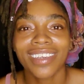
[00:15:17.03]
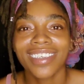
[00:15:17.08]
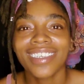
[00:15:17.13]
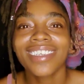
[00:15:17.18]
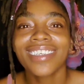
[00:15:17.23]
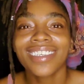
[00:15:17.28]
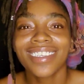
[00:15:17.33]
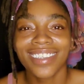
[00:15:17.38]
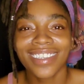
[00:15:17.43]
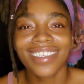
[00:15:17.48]

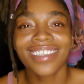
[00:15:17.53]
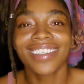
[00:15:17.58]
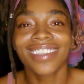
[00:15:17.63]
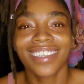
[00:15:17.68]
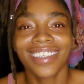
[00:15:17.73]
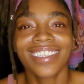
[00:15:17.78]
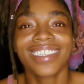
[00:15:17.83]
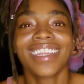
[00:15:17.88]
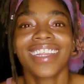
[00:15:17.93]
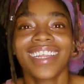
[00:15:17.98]

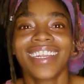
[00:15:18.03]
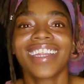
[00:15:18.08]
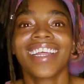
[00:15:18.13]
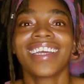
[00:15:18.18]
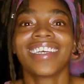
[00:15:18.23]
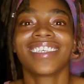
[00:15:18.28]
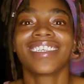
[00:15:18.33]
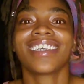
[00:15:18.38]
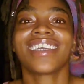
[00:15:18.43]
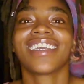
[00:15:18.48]
Just let
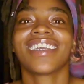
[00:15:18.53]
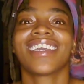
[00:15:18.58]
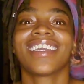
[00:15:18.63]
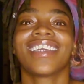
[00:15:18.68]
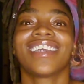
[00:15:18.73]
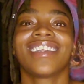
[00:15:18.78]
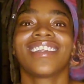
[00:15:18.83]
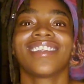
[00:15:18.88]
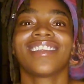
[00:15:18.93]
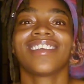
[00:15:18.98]
that sink
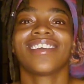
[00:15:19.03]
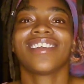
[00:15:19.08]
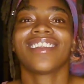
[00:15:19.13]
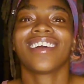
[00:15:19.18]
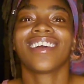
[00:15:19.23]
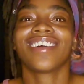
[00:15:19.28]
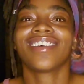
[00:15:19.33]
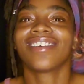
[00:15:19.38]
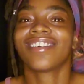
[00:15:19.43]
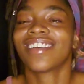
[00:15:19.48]
in, you
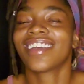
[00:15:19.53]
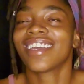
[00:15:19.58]
know?